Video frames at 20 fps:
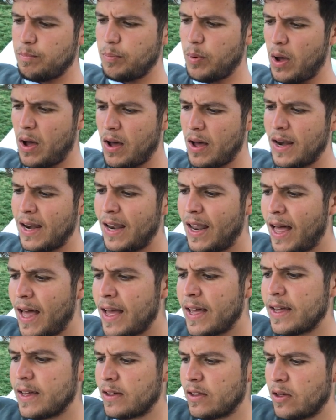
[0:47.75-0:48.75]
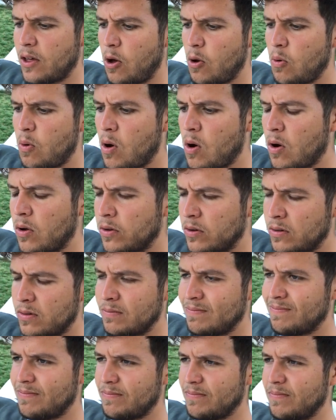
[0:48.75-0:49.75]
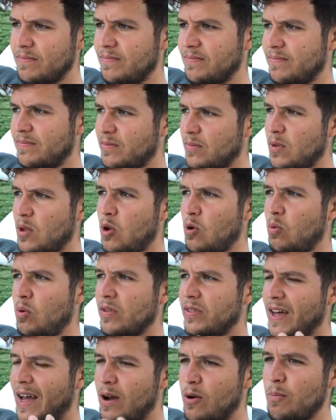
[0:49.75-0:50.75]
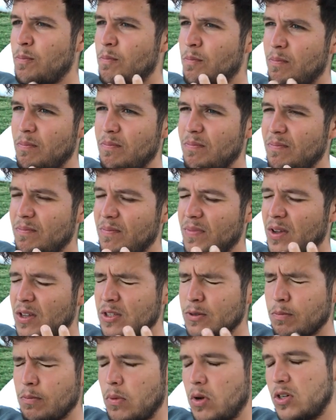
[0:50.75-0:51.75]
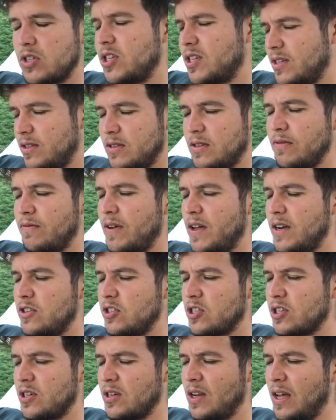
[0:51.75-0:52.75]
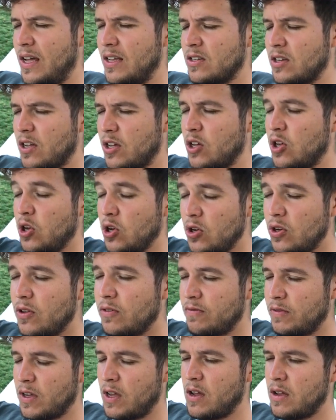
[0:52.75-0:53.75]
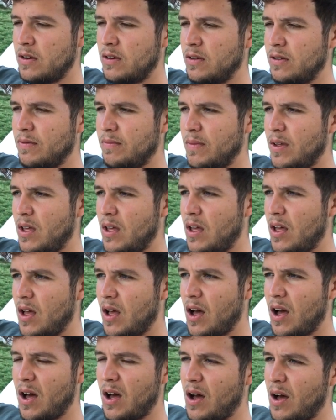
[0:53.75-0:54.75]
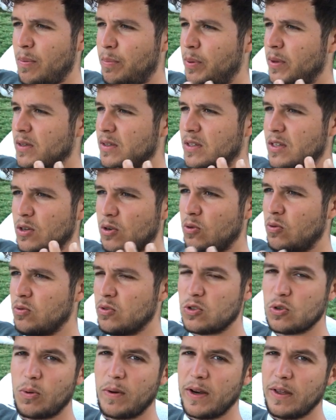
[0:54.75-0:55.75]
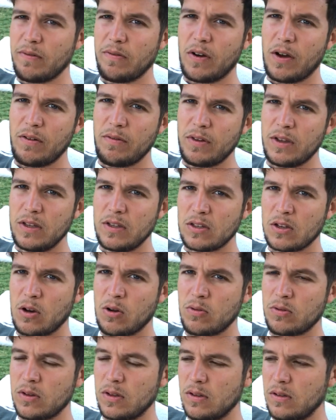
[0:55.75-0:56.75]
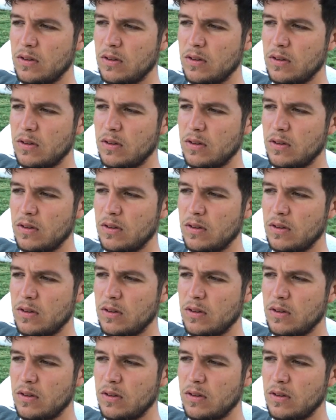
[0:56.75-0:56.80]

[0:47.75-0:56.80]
But I let it go on without as much intervention as I could have done up until 25 years old.